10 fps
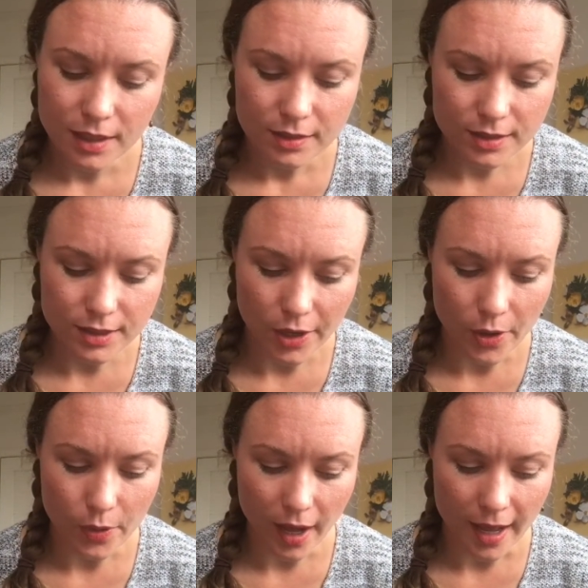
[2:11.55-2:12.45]

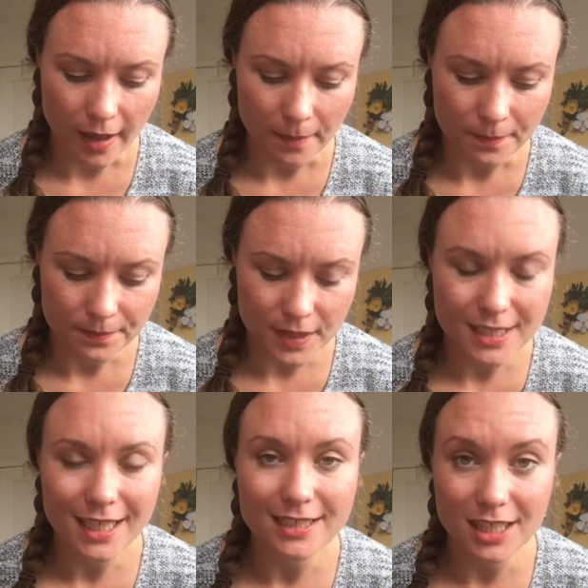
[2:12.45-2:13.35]
So
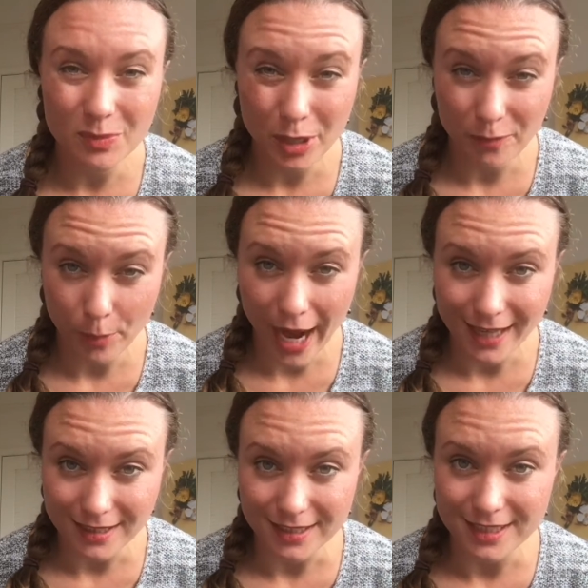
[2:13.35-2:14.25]
it takes a little bit of
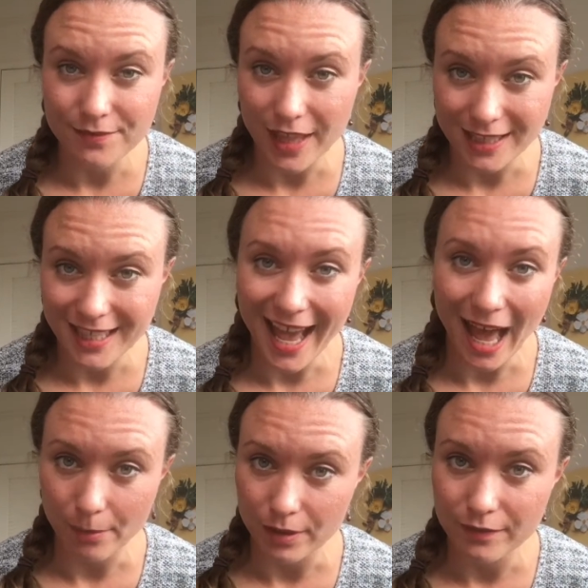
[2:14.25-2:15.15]
practice if that's a
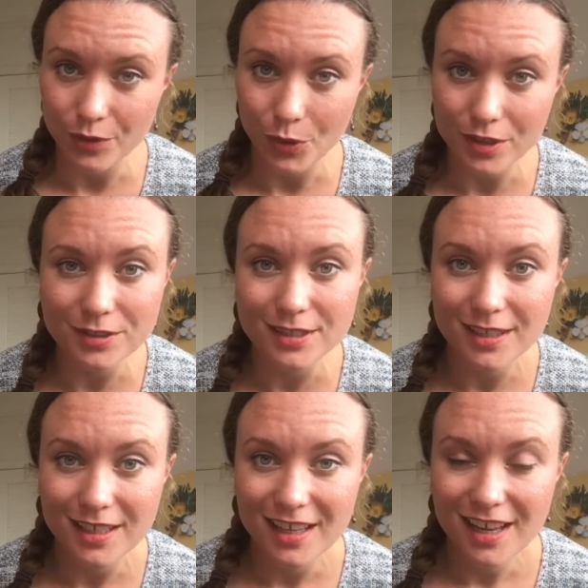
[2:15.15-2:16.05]
habit of yours.
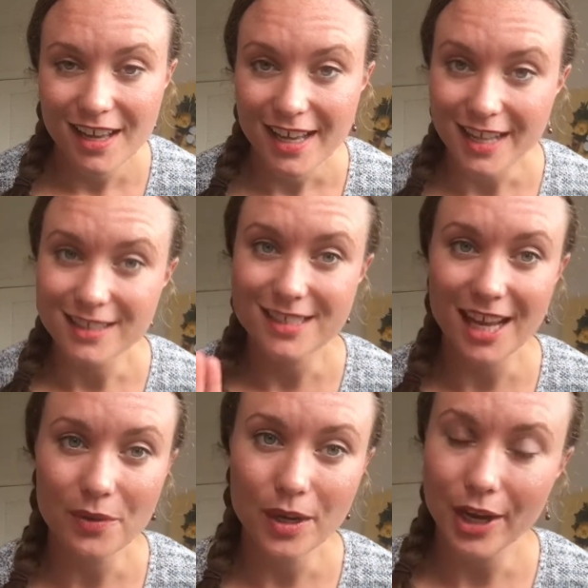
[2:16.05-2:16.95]

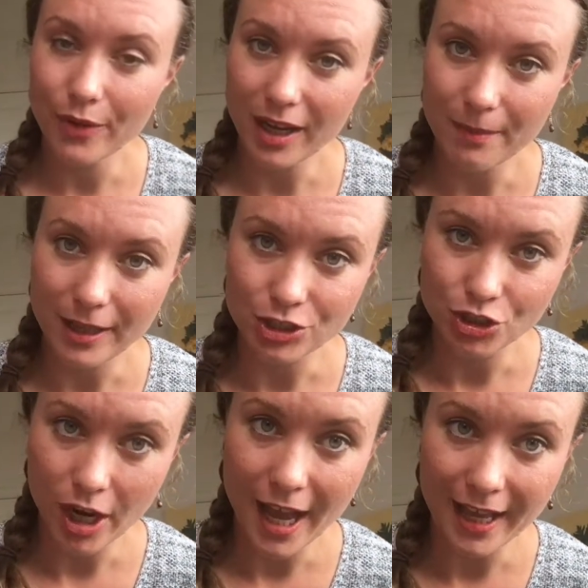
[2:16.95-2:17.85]
Instead, what I recommend
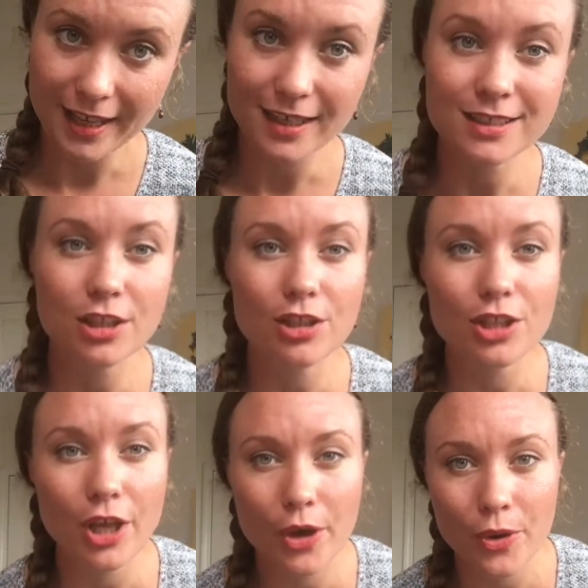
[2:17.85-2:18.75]
trying is a
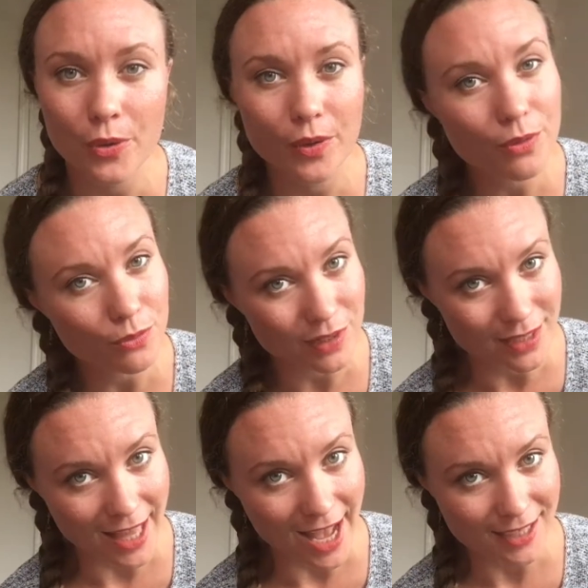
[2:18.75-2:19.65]
low,
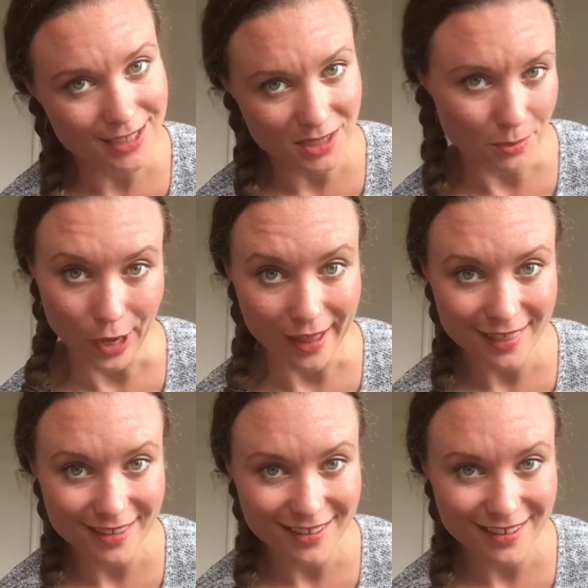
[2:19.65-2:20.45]
relaxed breath.